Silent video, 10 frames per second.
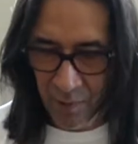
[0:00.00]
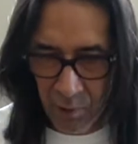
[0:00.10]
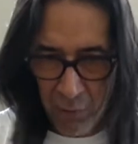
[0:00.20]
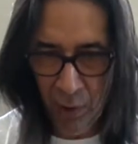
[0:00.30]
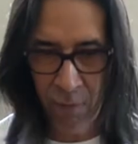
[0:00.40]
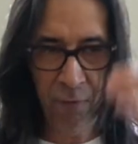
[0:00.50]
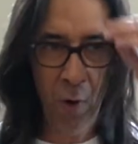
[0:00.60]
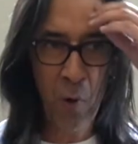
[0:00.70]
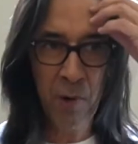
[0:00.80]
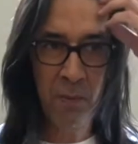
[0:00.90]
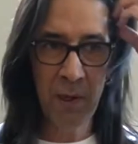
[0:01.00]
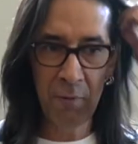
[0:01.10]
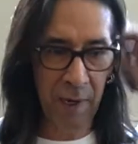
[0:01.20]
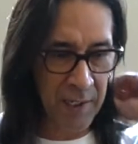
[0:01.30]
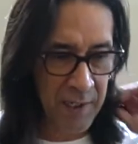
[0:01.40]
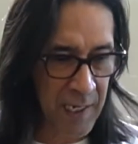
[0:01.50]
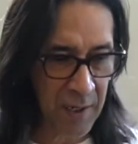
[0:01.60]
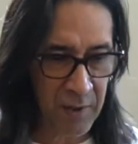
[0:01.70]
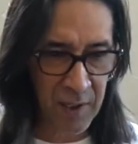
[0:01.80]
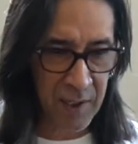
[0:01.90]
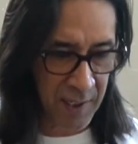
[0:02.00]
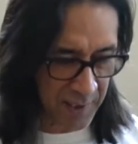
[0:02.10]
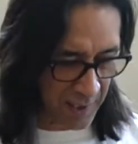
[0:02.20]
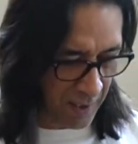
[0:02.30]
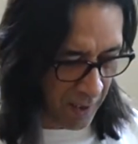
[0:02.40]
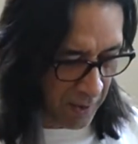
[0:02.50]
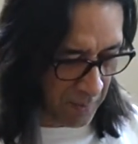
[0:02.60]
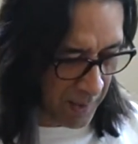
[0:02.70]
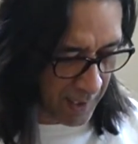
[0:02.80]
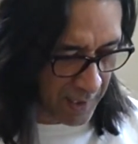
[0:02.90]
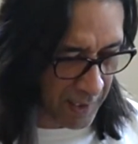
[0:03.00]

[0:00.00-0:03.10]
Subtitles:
real forward mid-range sound that cuts in all the mixes.